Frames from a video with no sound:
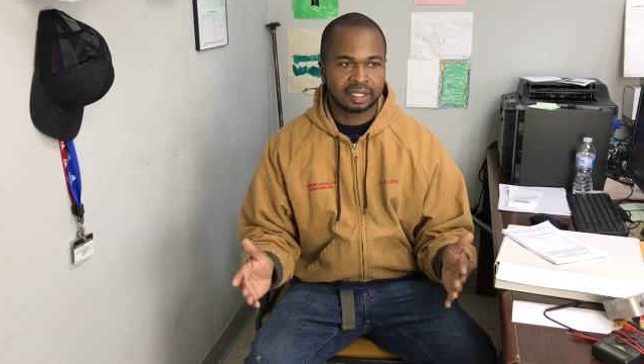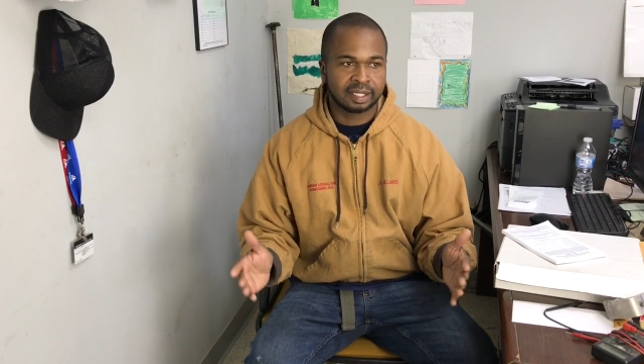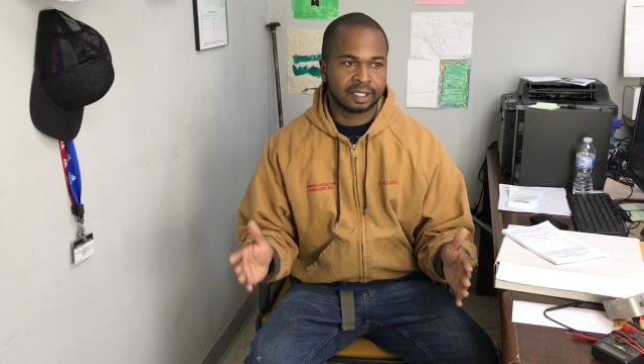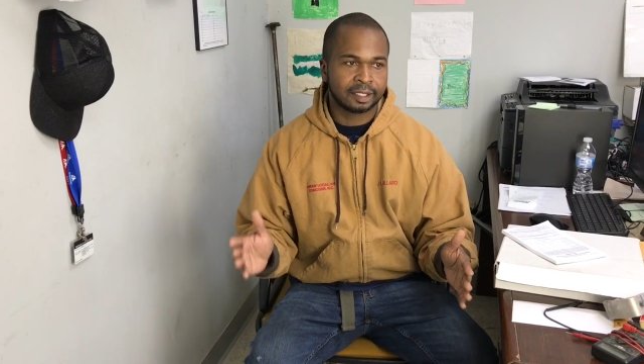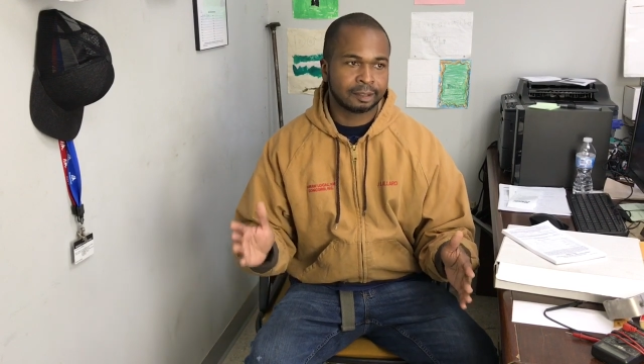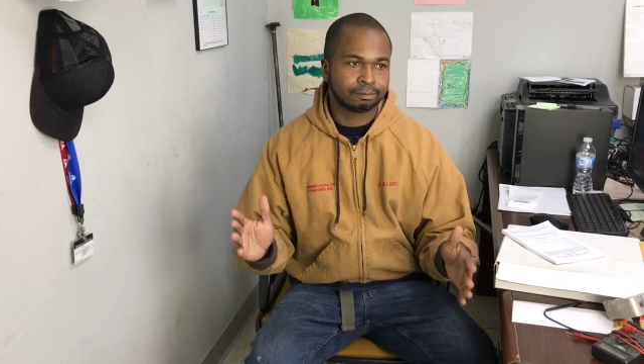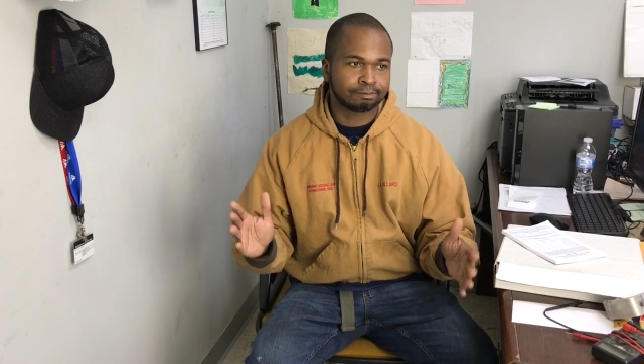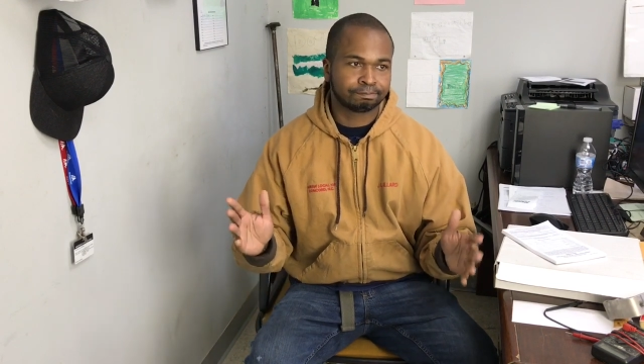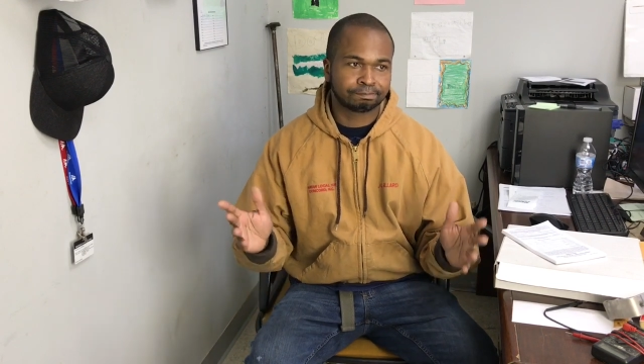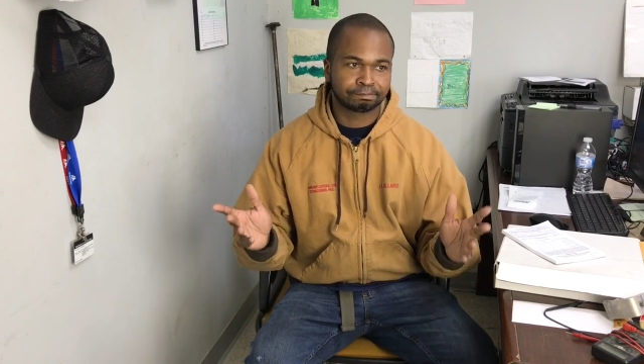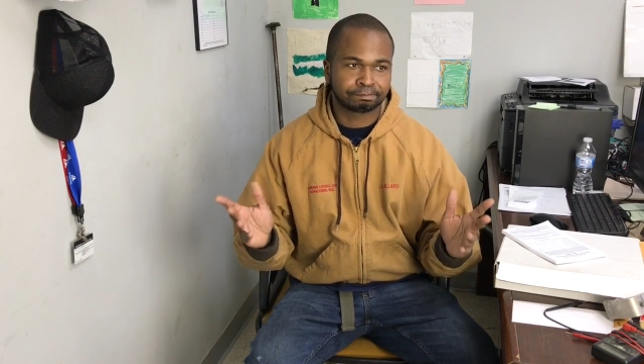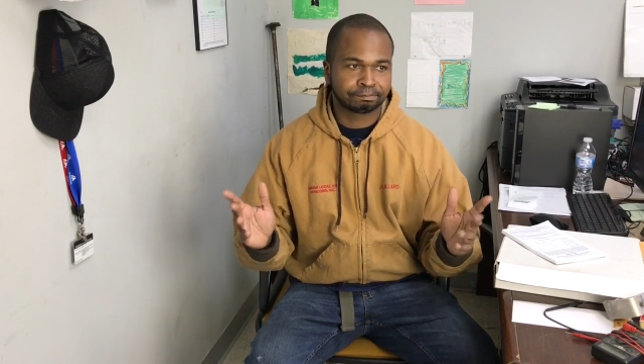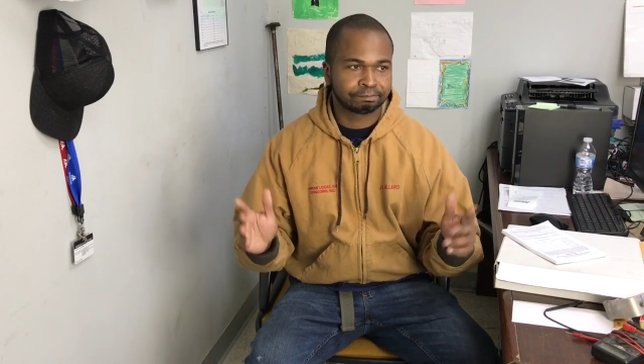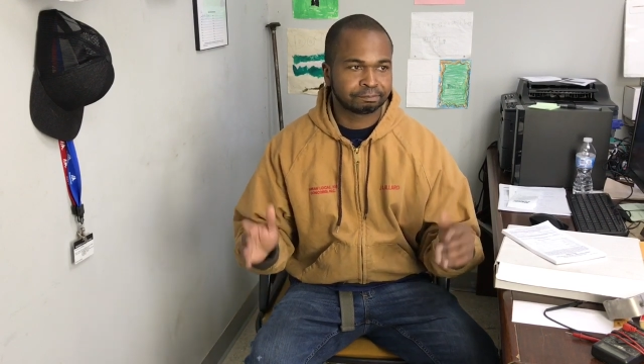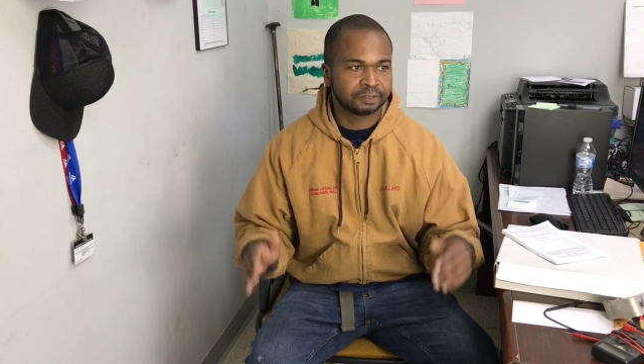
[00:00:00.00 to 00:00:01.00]
um,
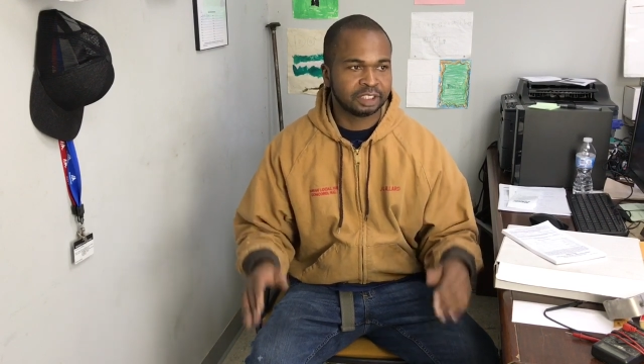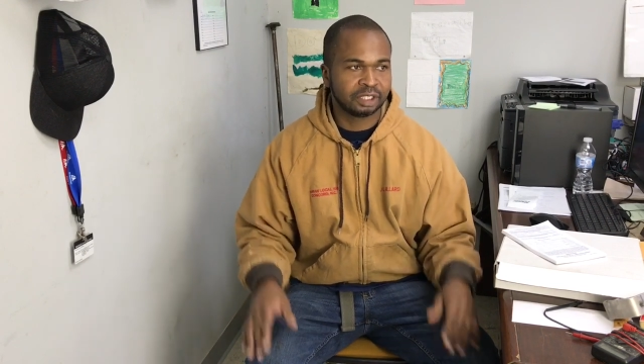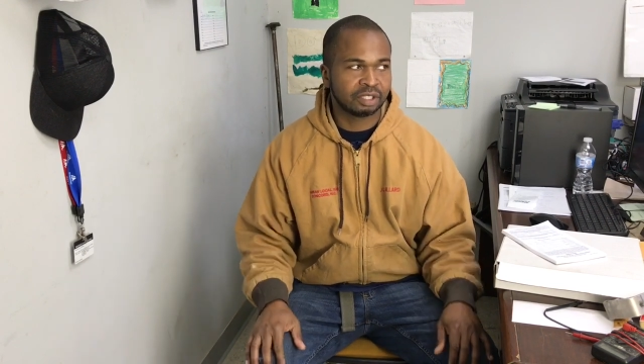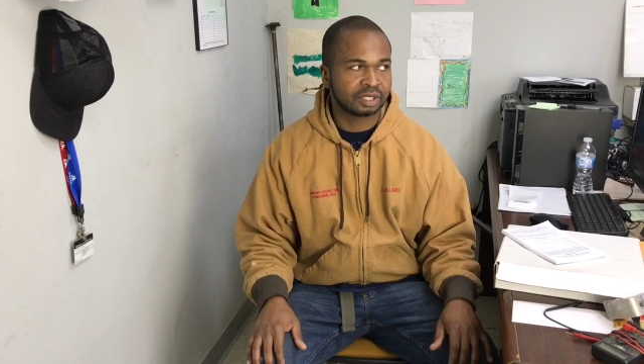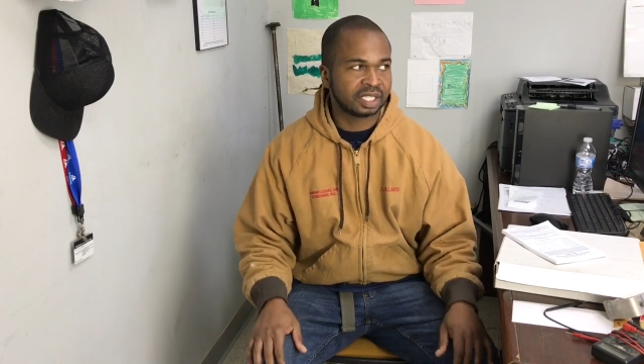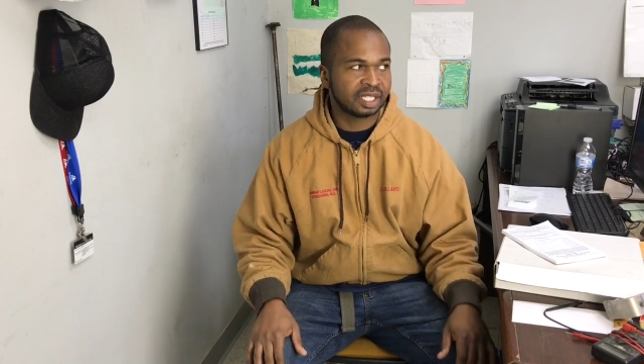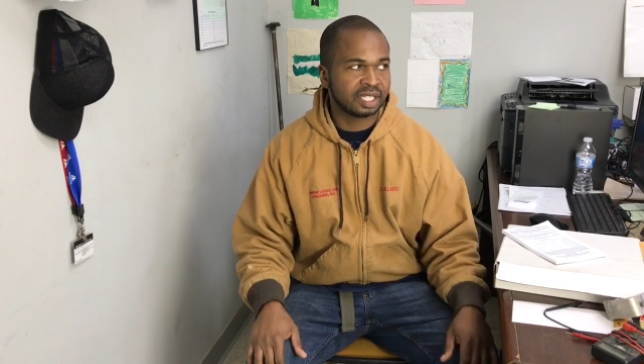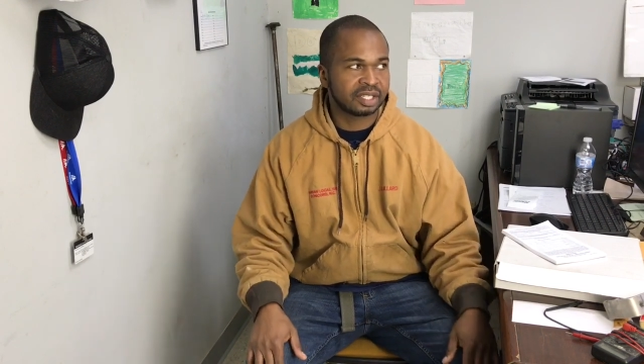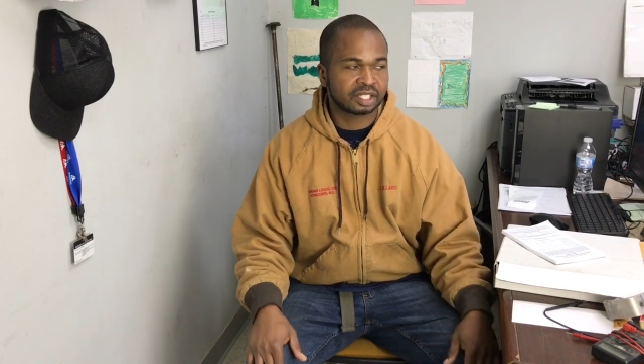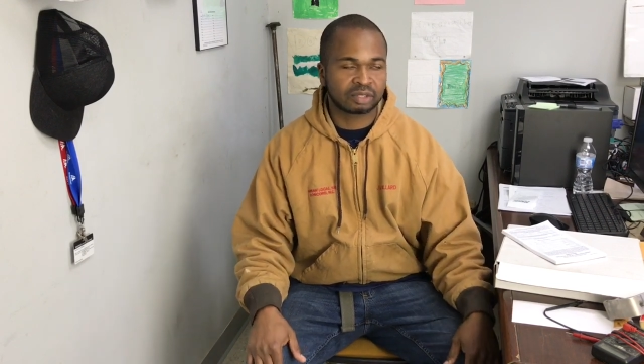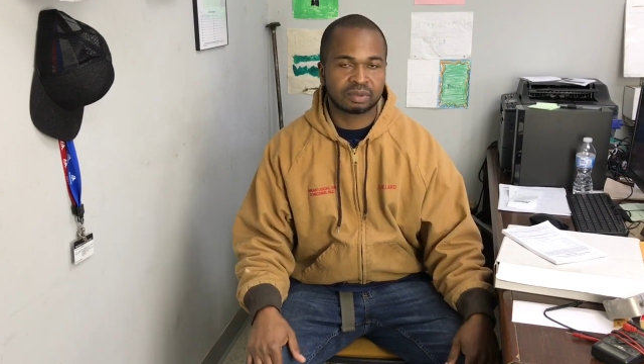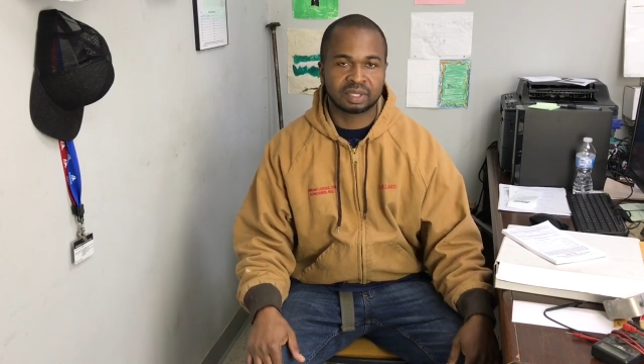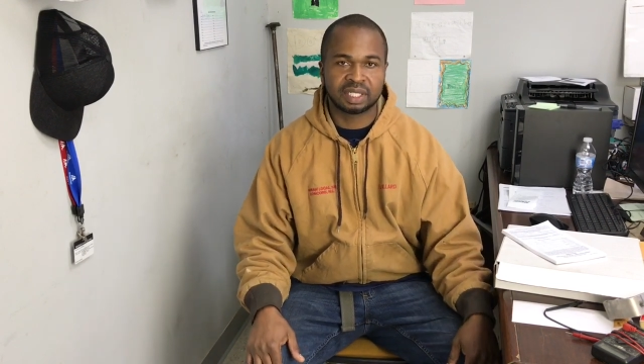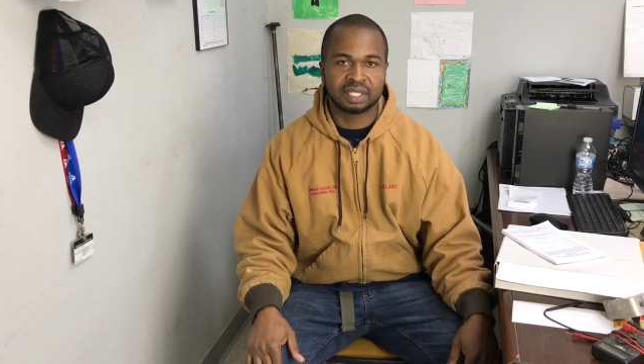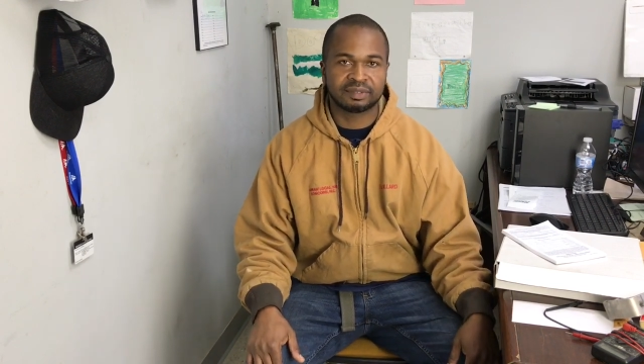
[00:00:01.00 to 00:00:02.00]
you know, kits
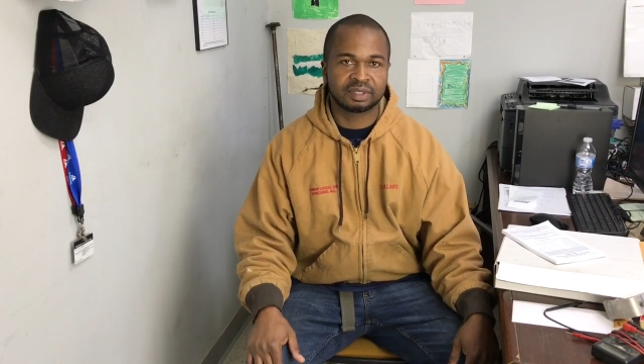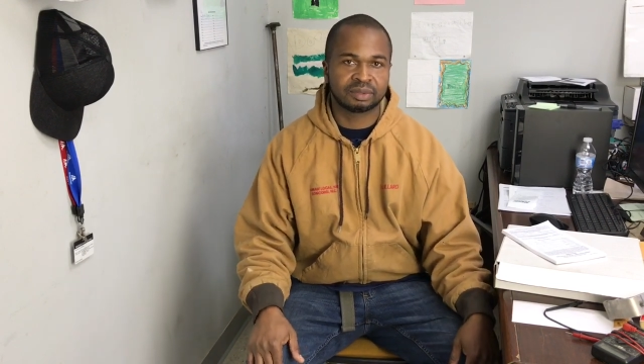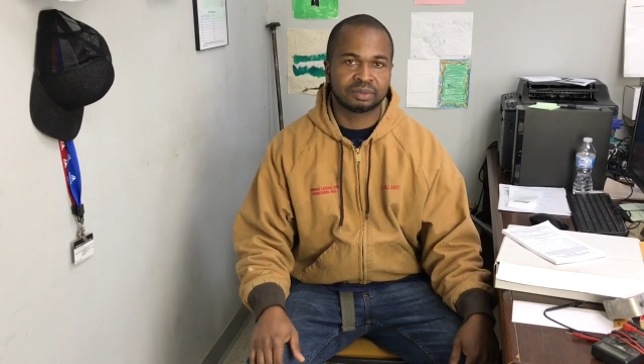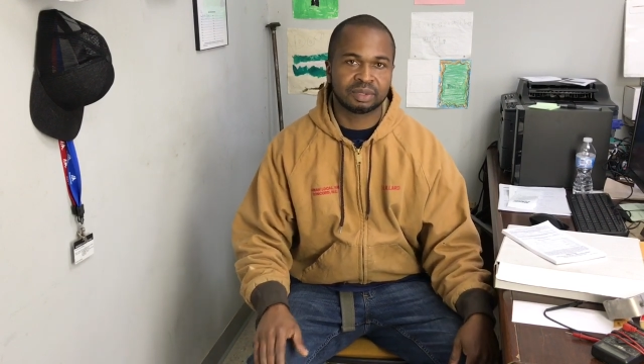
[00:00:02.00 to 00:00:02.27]
or whatever.